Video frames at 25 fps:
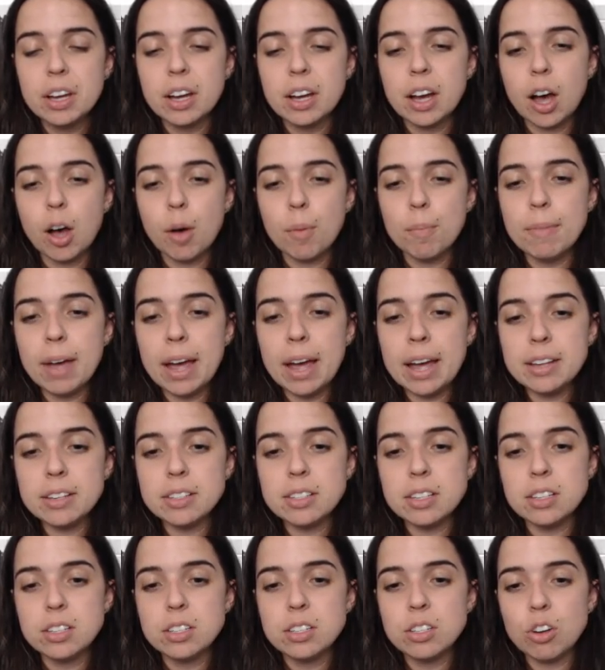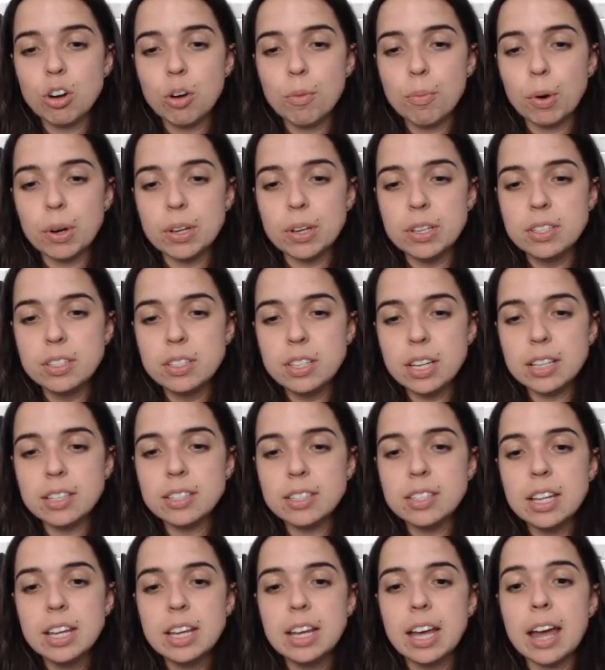Our mass is zero point
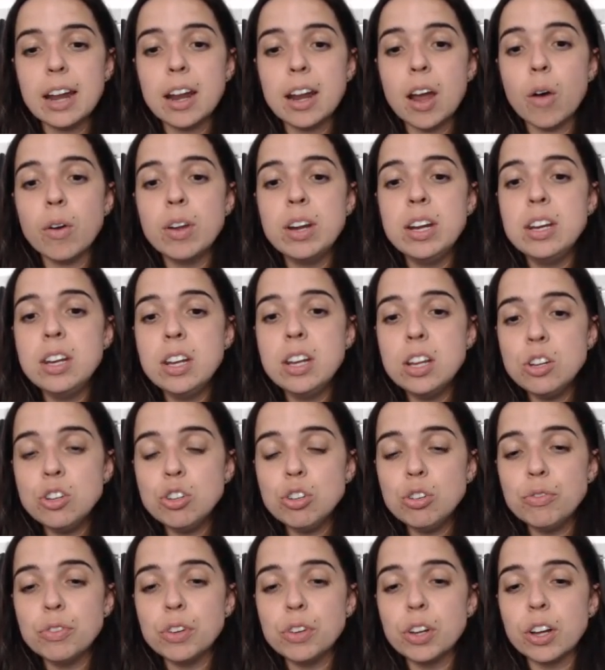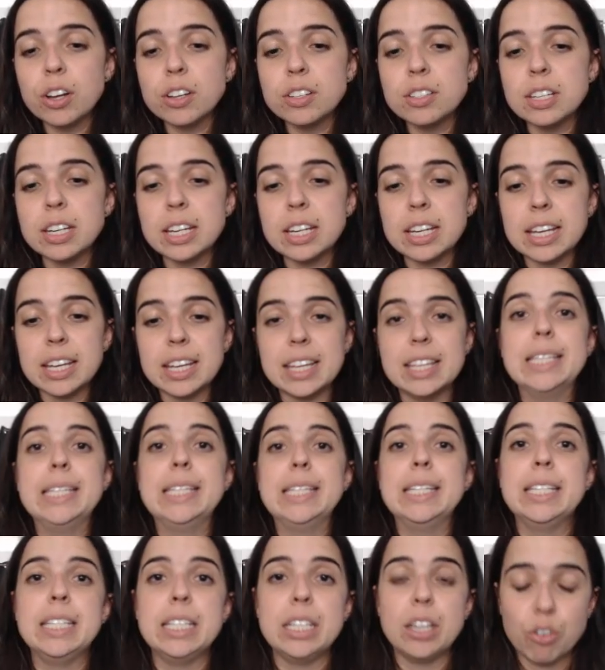six and our initial velocity is
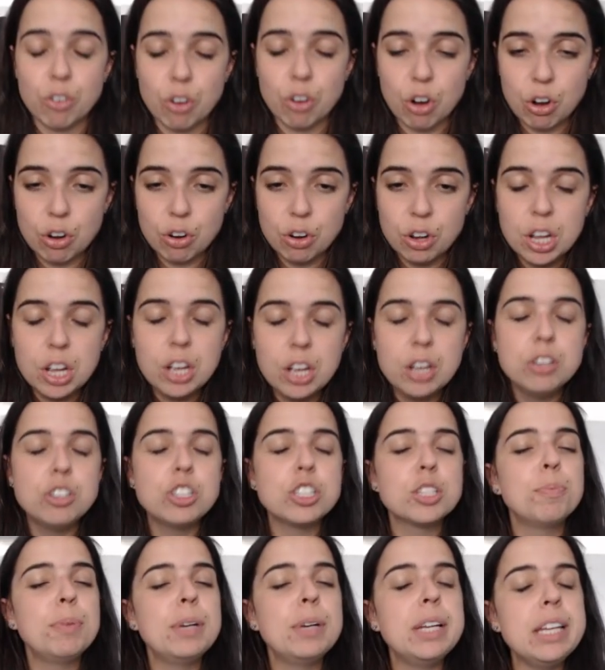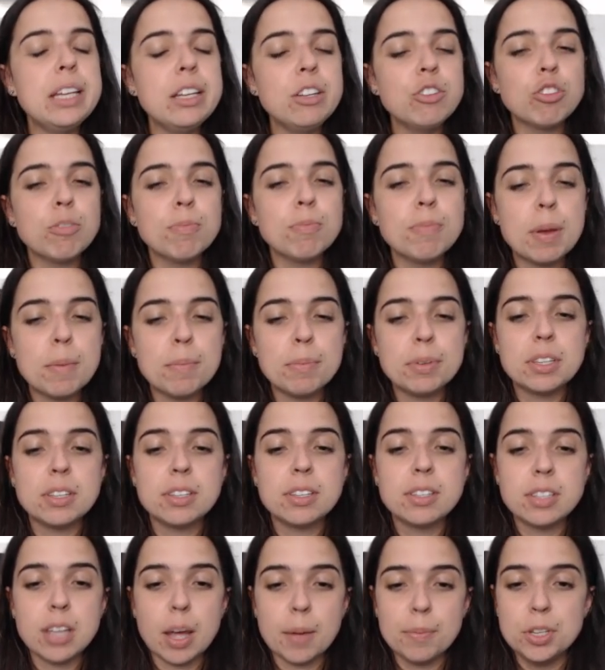zero. Just please remember to
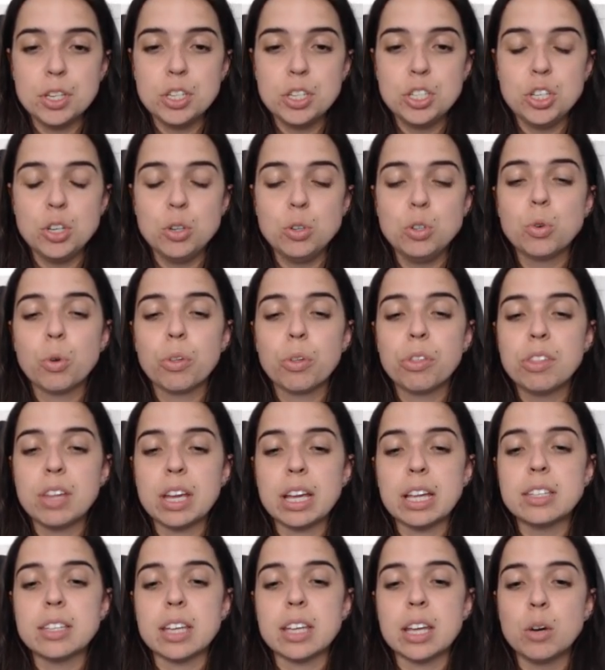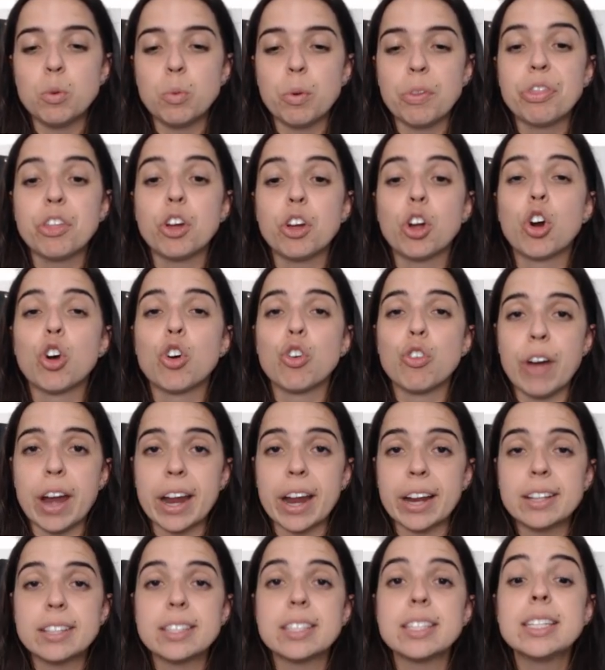substitute your things in with the
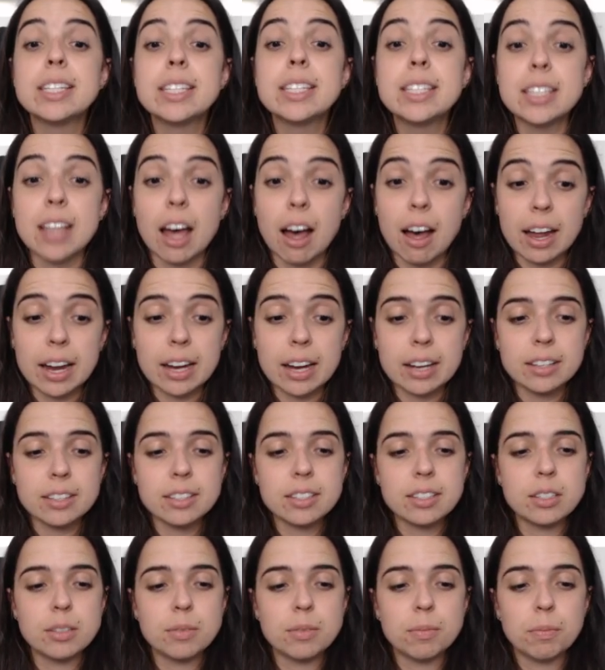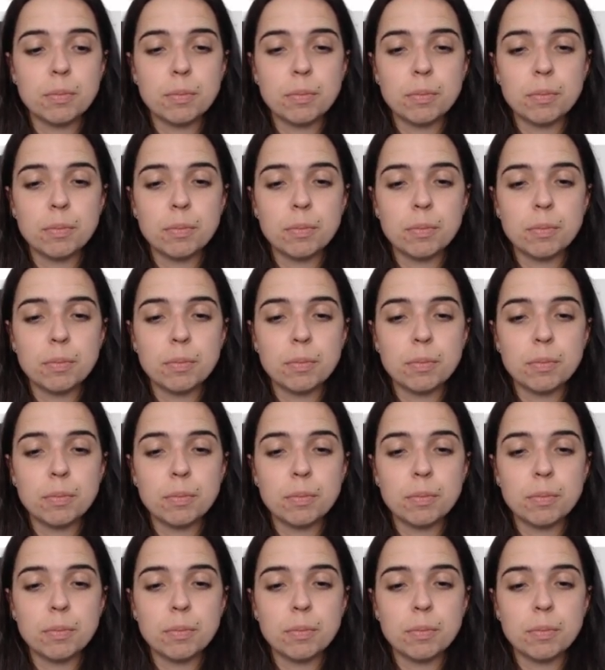correct signs.